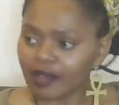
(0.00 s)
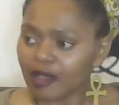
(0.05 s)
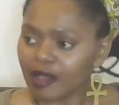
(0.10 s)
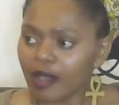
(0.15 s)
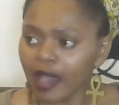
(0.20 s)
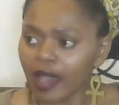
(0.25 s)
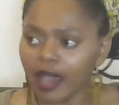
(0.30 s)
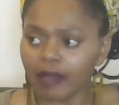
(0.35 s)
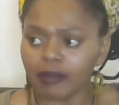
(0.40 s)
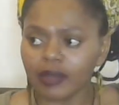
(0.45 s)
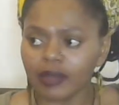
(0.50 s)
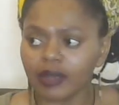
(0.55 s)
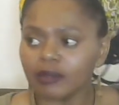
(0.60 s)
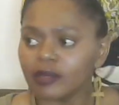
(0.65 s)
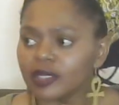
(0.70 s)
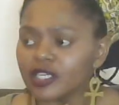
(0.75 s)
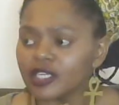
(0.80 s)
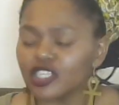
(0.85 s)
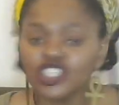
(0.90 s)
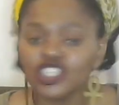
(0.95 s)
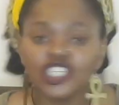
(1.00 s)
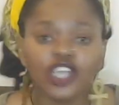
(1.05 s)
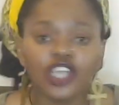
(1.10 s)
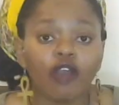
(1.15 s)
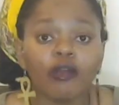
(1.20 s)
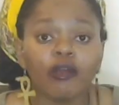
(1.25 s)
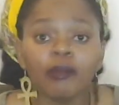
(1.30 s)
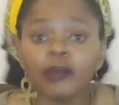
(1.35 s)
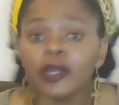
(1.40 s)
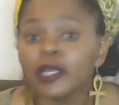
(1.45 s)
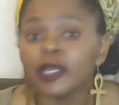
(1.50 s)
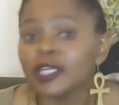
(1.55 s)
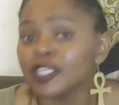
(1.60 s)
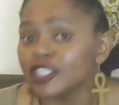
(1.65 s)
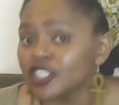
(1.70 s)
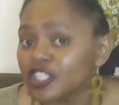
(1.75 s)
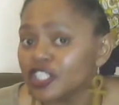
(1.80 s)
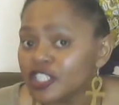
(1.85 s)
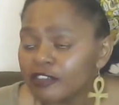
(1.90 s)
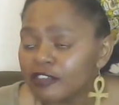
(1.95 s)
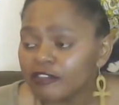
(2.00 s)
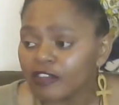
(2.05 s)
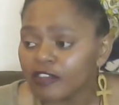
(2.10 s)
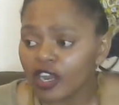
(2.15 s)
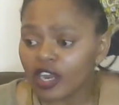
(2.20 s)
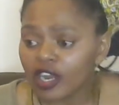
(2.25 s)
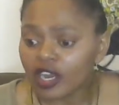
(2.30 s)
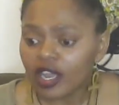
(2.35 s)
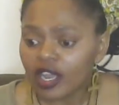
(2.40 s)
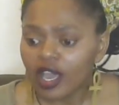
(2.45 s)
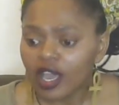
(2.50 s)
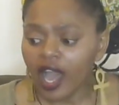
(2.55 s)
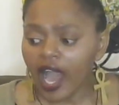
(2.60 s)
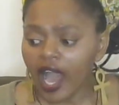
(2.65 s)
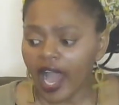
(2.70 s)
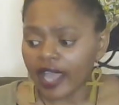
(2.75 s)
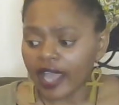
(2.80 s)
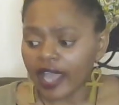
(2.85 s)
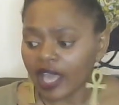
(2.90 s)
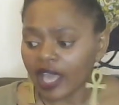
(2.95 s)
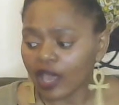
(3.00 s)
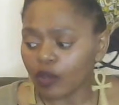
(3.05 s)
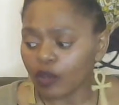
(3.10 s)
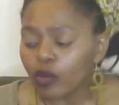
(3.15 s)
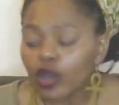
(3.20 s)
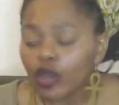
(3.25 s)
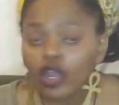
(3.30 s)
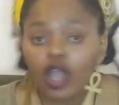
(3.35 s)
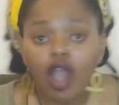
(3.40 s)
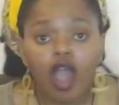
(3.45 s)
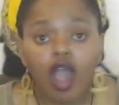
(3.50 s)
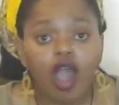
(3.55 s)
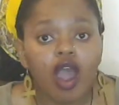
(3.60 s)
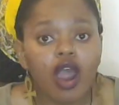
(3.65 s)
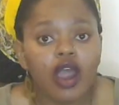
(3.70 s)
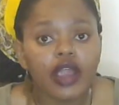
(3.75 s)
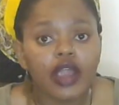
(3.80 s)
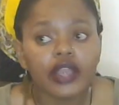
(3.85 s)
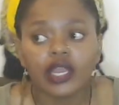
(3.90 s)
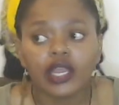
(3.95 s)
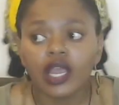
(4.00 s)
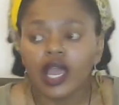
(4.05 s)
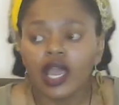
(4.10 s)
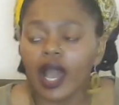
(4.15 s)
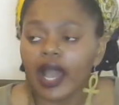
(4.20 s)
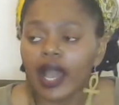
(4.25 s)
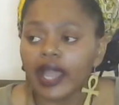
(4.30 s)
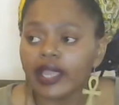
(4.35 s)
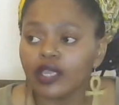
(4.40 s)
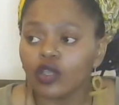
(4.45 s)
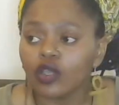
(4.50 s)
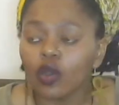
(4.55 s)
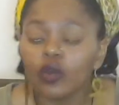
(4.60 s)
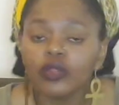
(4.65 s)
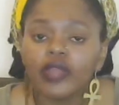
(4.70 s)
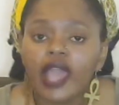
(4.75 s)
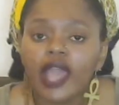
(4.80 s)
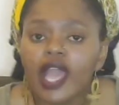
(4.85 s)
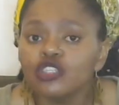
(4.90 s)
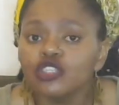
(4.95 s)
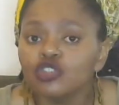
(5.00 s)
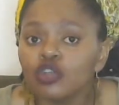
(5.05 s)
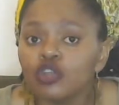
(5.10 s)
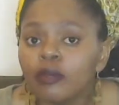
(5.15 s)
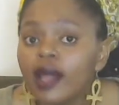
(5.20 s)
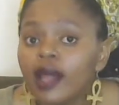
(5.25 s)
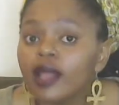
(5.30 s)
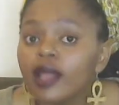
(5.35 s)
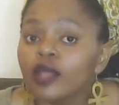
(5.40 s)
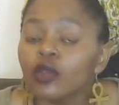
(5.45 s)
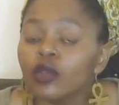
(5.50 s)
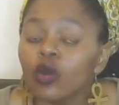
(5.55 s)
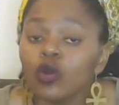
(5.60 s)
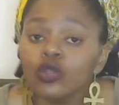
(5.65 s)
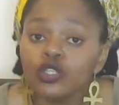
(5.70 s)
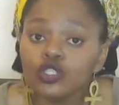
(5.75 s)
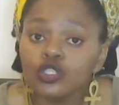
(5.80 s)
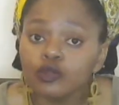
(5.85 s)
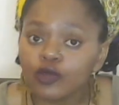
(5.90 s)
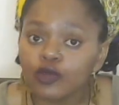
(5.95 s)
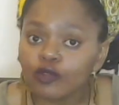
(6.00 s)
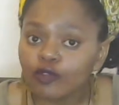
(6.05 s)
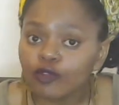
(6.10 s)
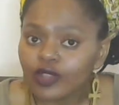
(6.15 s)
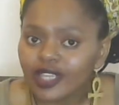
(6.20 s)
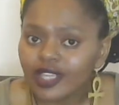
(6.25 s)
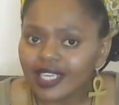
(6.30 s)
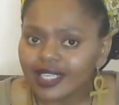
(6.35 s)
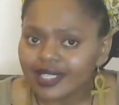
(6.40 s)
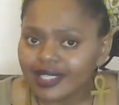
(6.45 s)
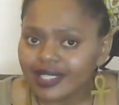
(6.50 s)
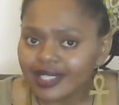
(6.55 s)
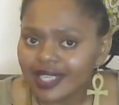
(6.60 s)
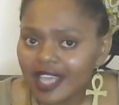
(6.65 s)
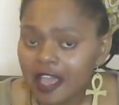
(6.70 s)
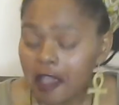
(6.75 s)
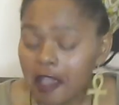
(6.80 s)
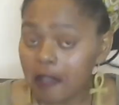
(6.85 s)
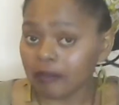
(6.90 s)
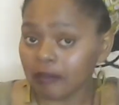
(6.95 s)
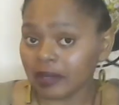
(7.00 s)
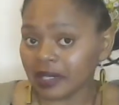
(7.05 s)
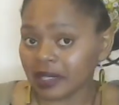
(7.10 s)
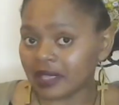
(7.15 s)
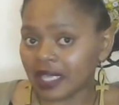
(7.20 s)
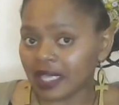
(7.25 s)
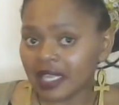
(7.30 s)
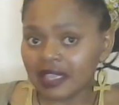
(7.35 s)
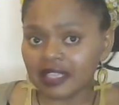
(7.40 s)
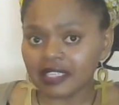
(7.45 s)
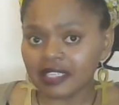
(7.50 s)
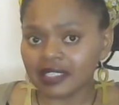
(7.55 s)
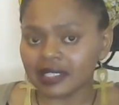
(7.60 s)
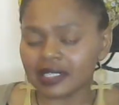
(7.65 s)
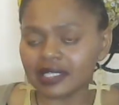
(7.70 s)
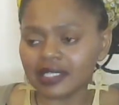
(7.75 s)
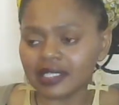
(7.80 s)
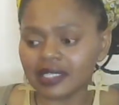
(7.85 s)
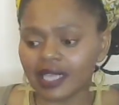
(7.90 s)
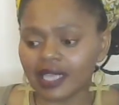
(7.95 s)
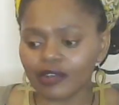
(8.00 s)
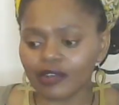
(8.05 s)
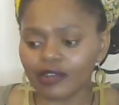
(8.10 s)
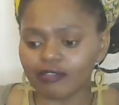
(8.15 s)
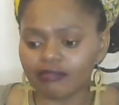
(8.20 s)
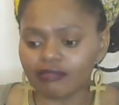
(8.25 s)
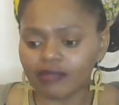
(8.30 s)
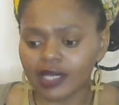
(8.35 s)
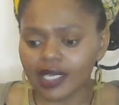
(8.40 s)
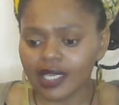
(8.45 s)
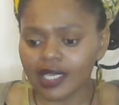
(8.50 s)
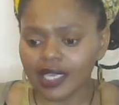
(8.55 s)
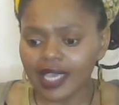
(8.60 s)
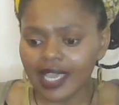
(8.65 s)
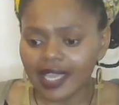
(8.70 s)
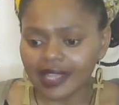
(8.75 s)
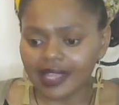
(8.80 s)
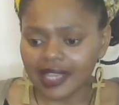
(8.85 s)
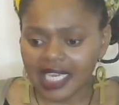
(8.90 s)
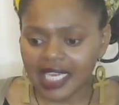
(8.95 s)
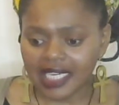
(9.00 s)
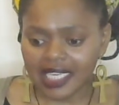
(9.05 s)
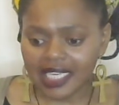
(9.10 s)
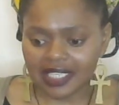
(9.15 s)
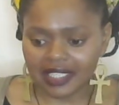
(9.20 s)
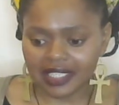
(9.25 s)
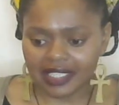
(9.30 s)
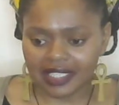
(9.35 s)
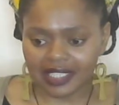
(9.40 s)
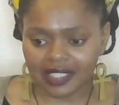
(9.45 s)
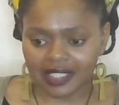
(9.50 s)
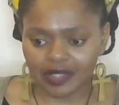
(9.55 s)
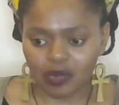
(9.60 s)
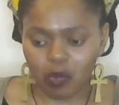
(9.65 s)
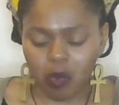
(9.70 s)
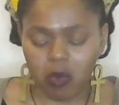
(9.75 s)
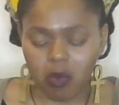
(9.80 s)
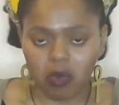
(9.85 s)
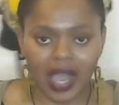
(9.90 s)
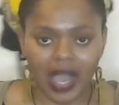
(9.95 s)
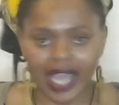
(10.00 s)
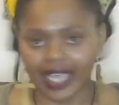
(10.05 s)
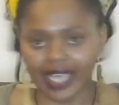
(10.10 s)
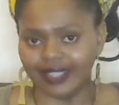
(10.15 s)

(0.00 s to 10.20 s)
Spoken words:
I'm an achiever. I work hard. I go the extra mile and all these beautiful things. But then there's this side of me that is just wild.